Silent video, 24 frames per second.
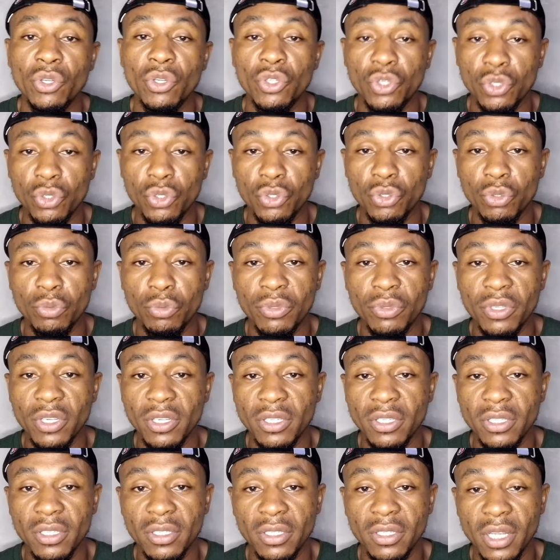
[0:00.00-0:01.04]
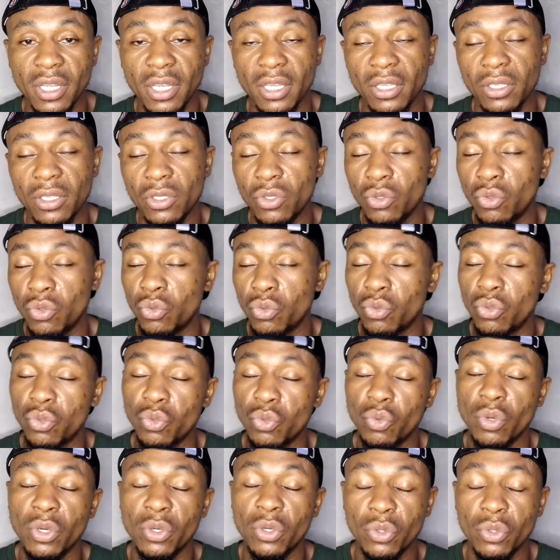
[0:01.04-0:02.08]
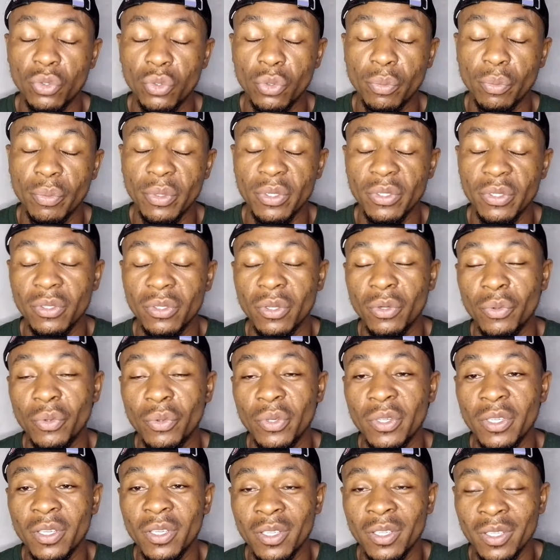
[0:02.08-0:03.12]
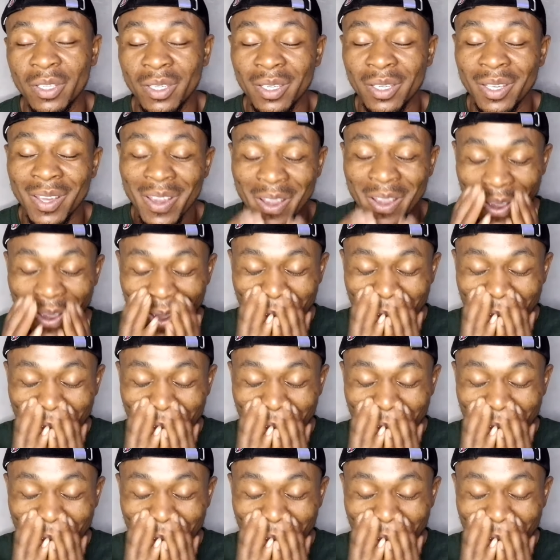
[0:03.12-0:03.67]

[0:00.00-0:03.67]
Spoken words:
on YouTube yesterday due to one or two personal reasons,